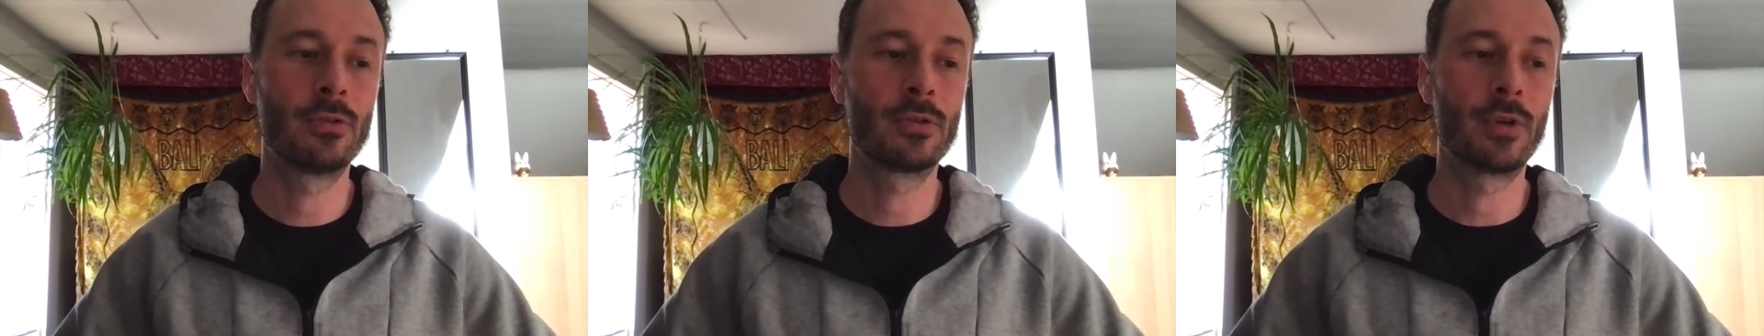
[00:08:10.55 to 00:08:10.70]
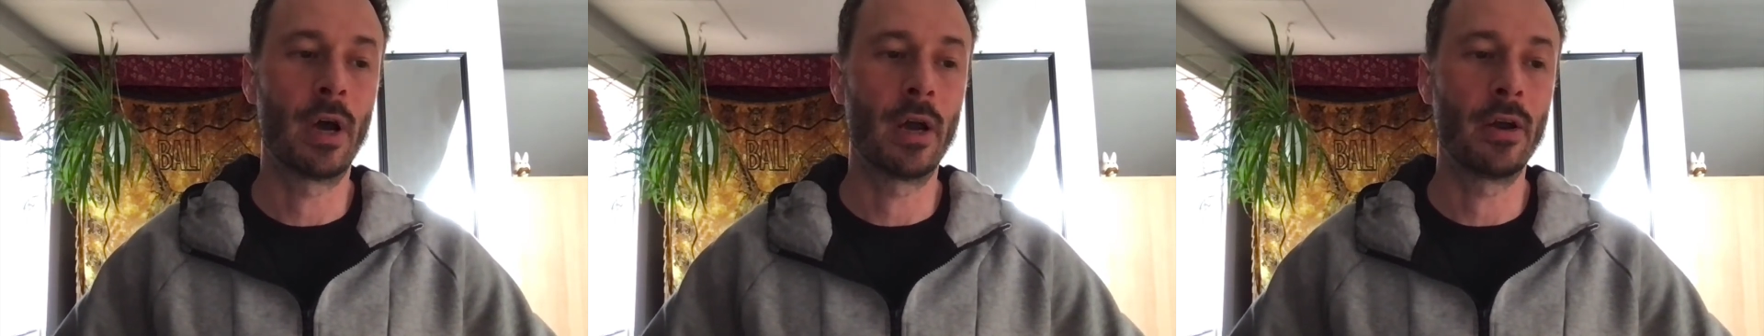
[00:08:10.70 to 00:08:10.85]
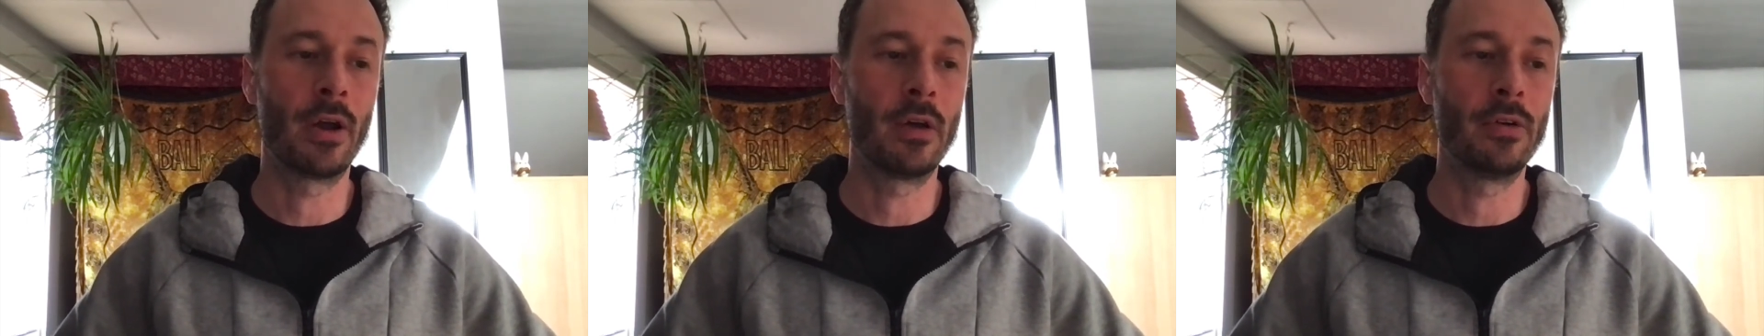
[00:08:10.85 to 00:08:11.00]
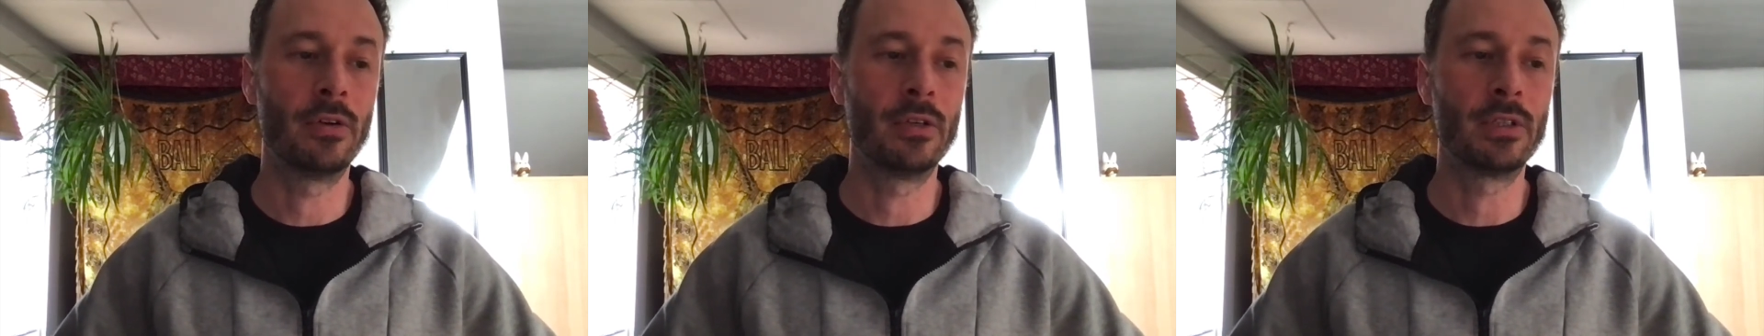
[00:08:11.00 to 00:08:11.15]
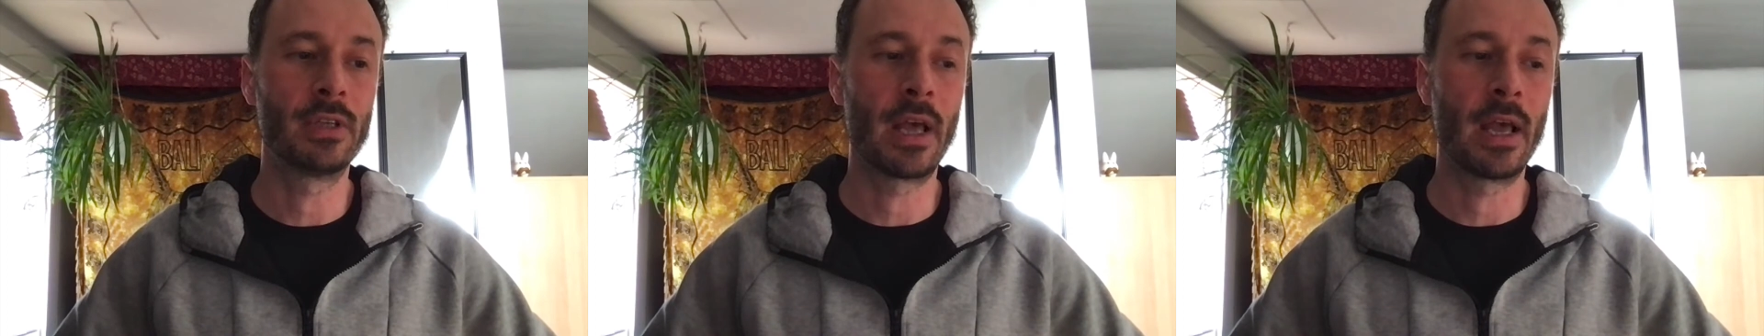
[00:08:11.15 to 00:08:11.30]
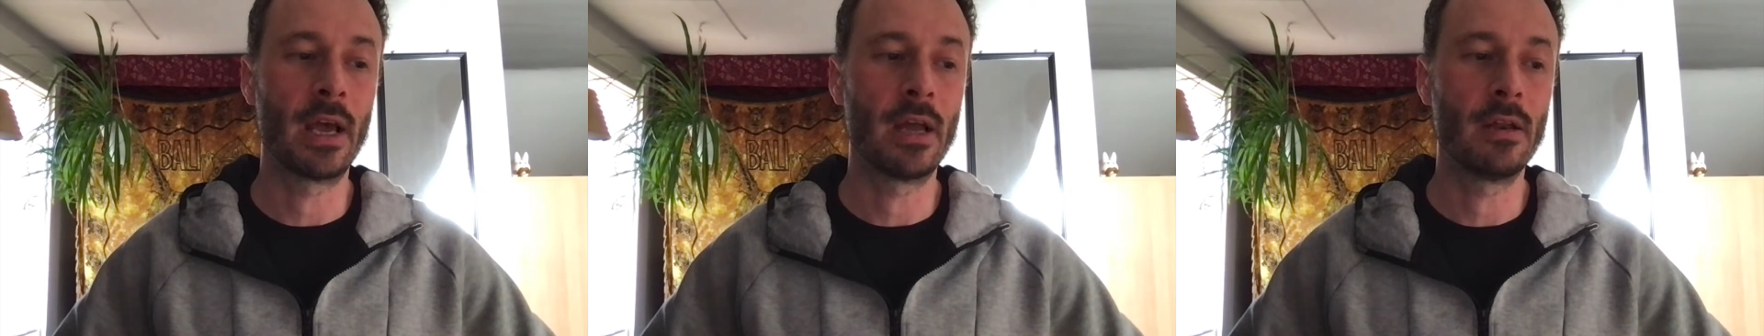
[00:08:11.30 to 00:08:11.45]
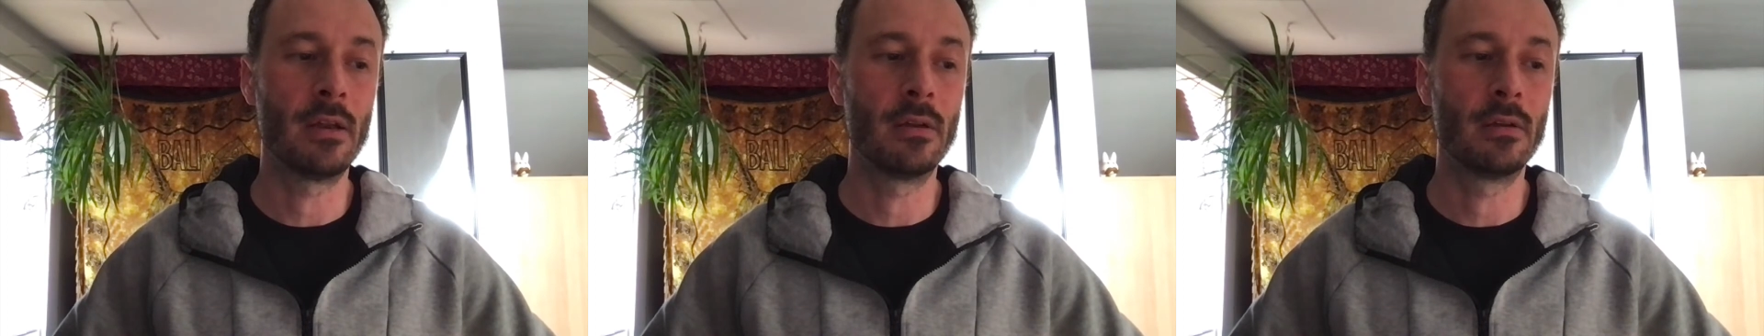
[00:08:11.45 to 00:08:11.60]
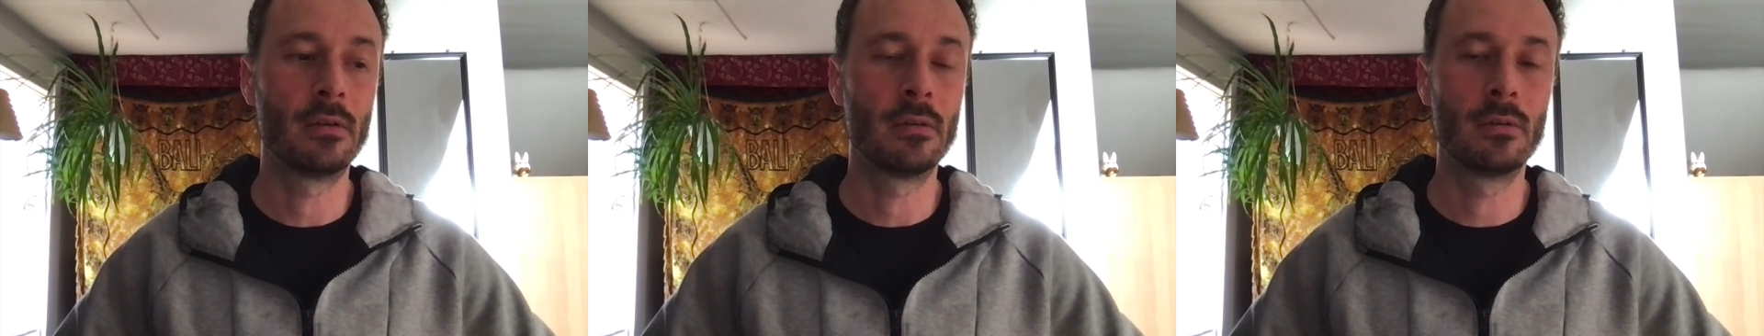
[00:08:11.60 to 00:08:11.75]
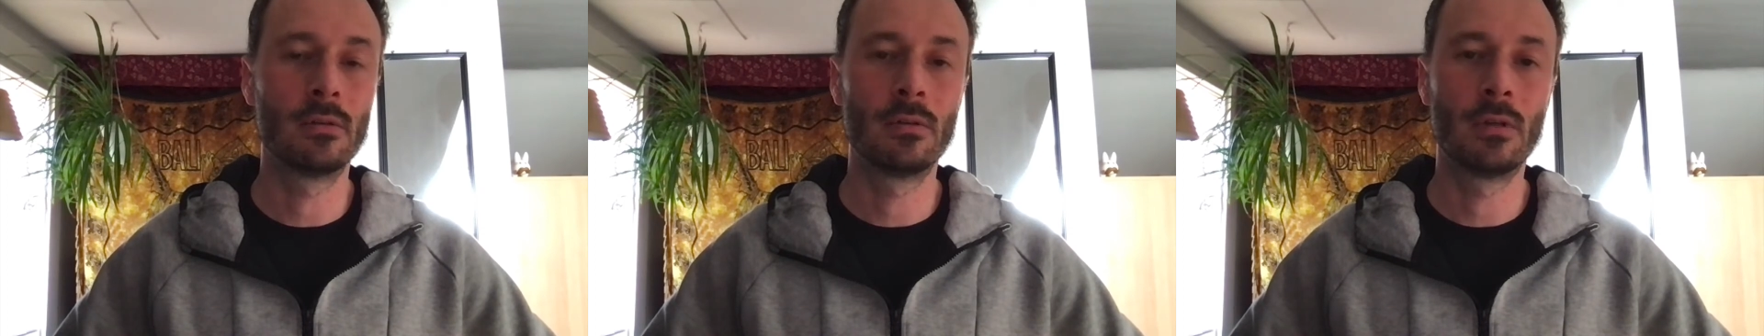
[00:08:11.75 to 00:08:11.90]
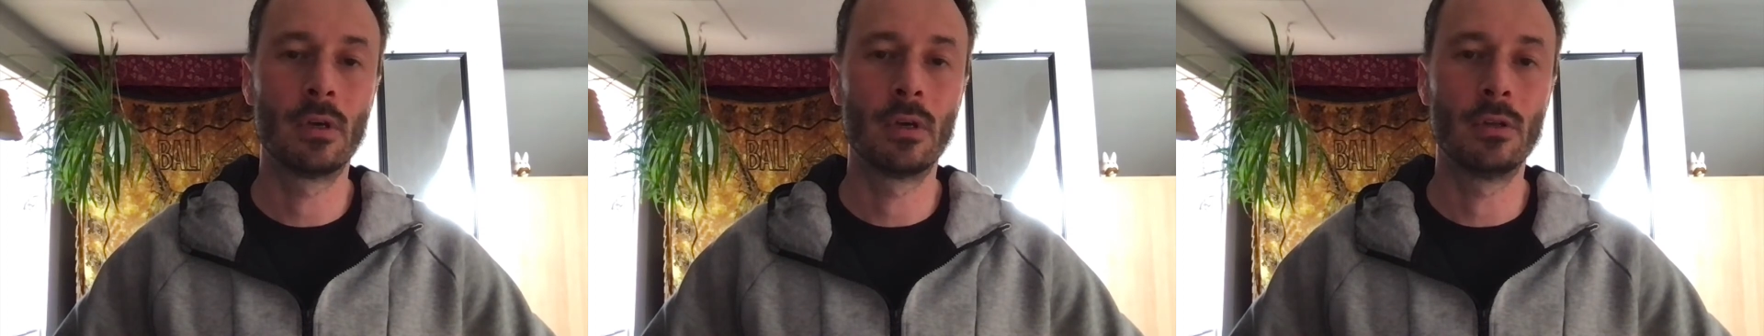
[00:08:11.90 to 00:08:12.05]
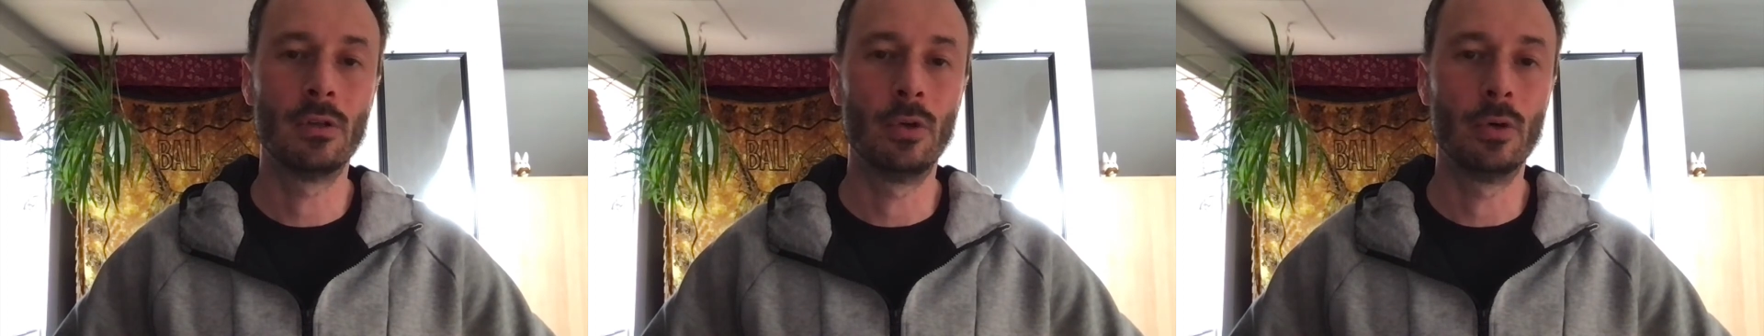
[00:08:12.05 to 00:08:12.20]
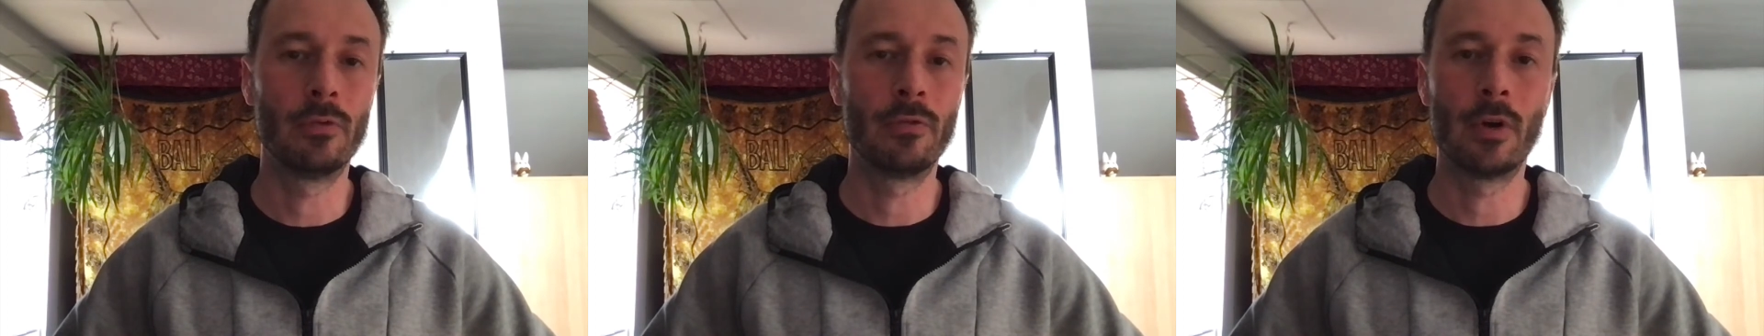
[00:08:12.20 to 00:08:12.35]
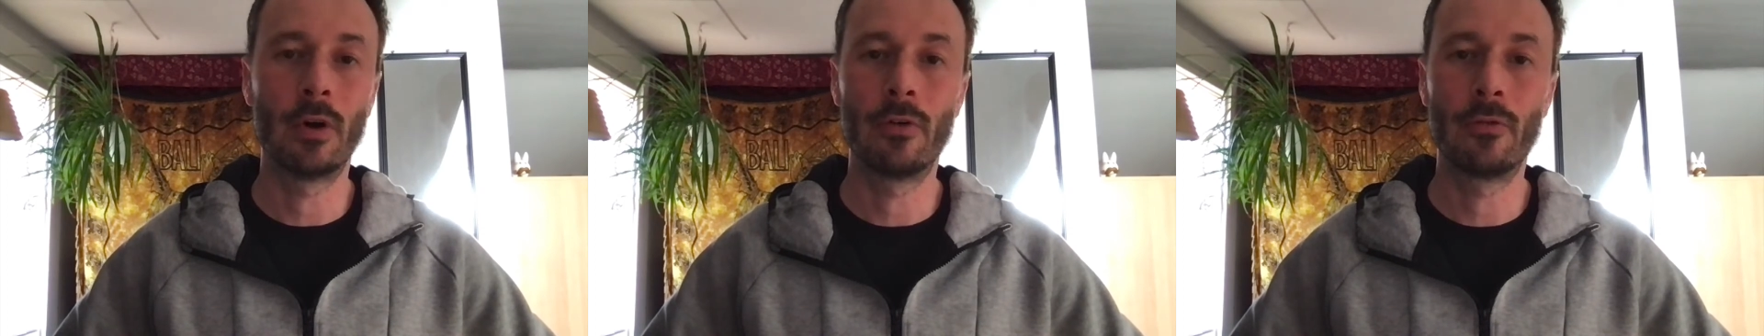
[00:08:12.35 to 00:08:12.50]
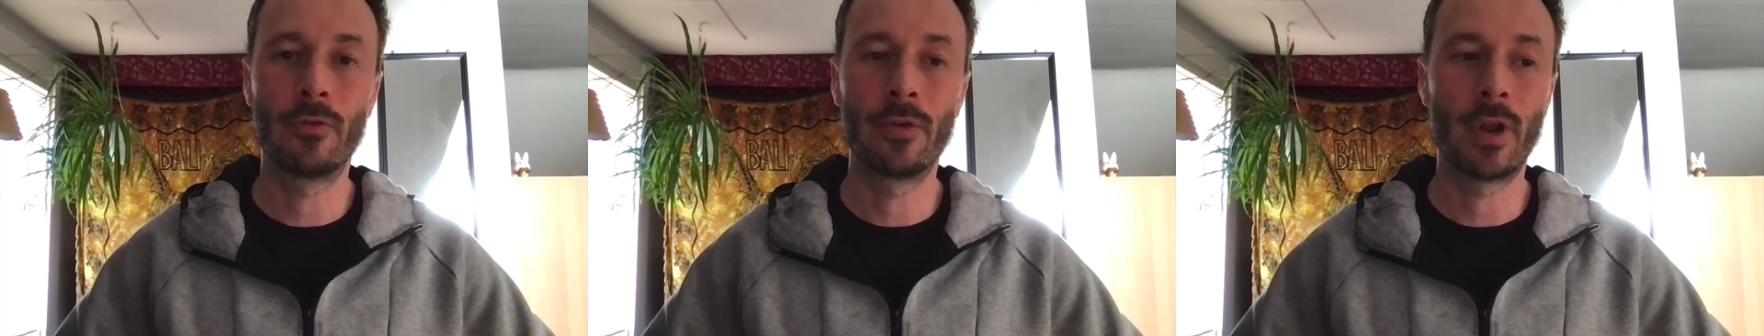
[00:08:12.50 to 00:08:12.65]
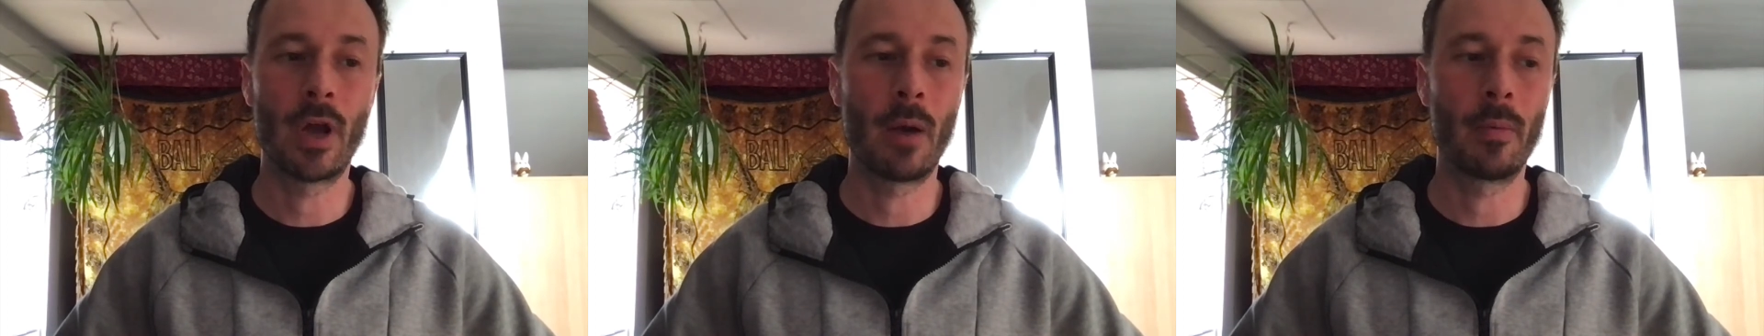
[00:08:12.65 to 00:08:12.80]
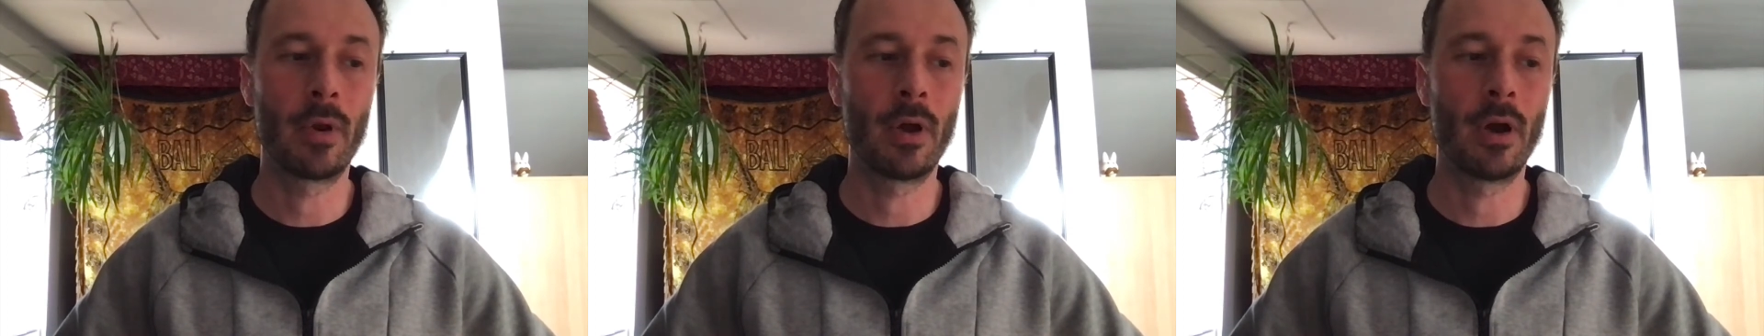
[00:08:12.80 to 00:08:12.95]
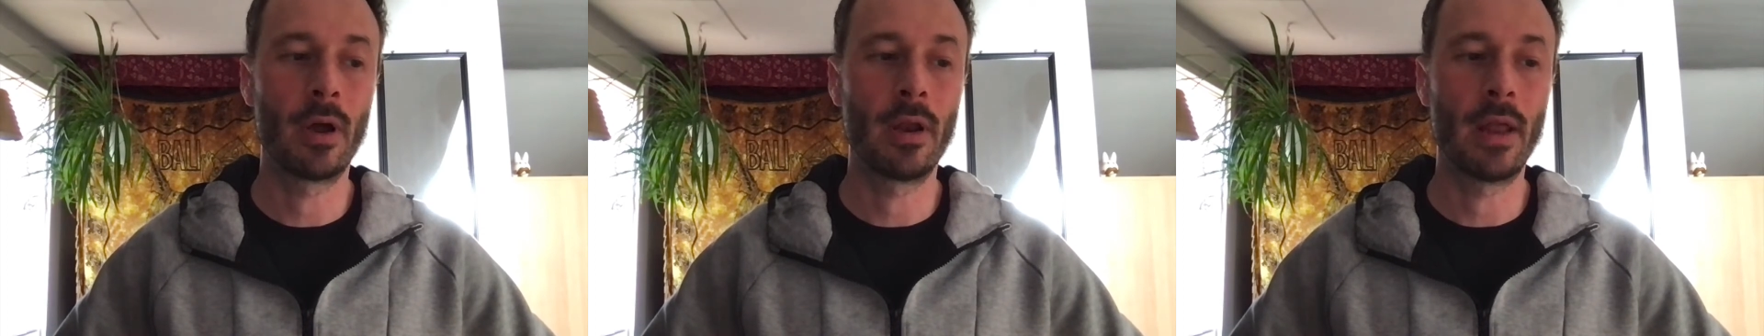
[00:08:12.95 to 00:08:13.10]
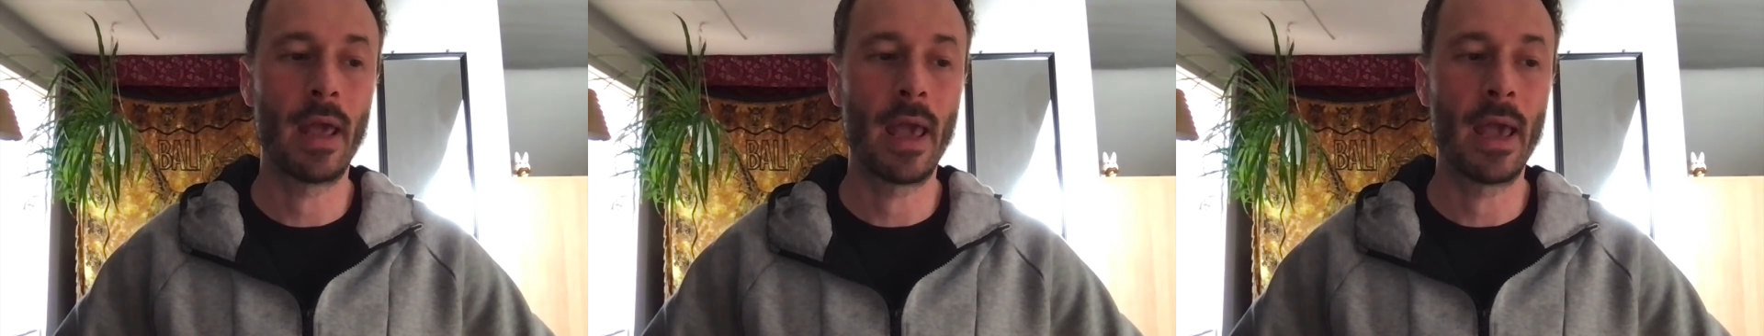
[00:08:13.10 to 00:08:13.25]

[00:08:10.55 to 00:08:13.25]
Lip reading: trying to understand the UFO phenomenon,